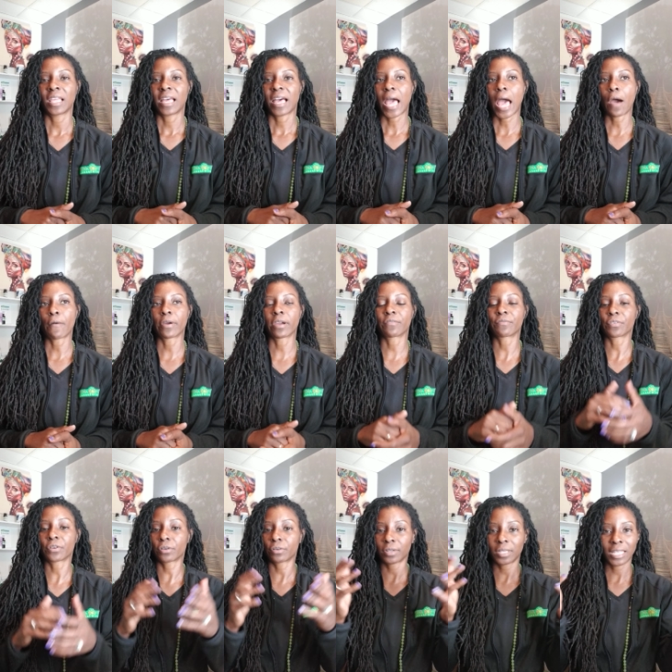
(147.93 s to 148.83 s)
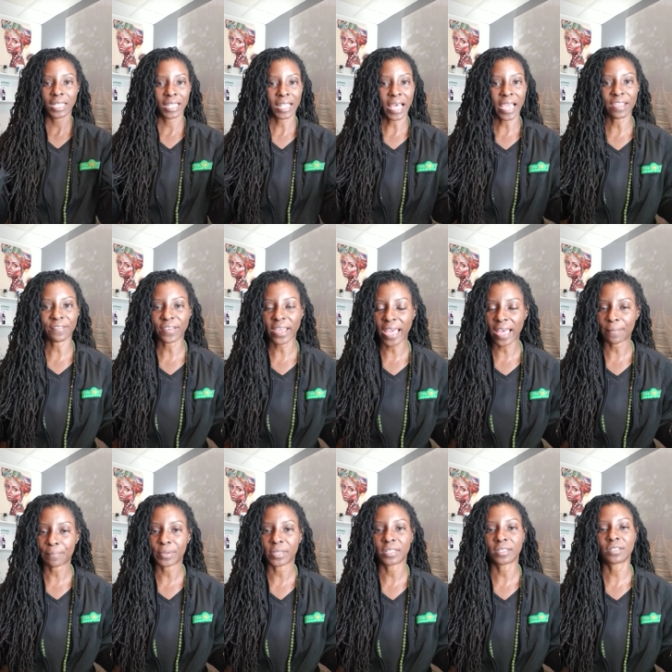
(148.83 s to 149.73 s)
However, life
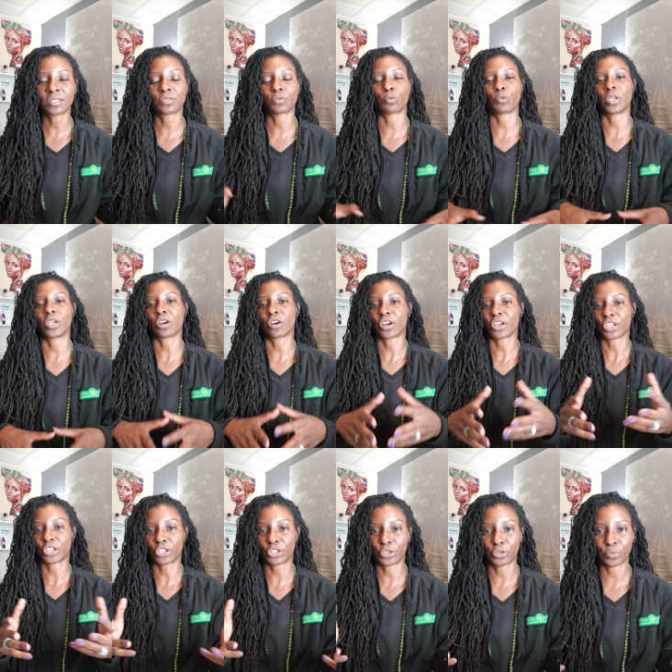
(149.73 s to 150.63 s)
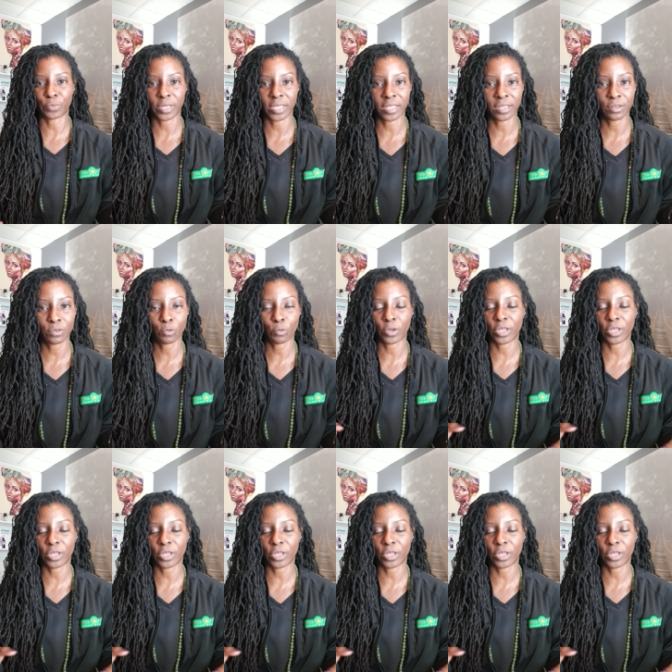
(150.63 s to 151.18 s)
happens. We are human.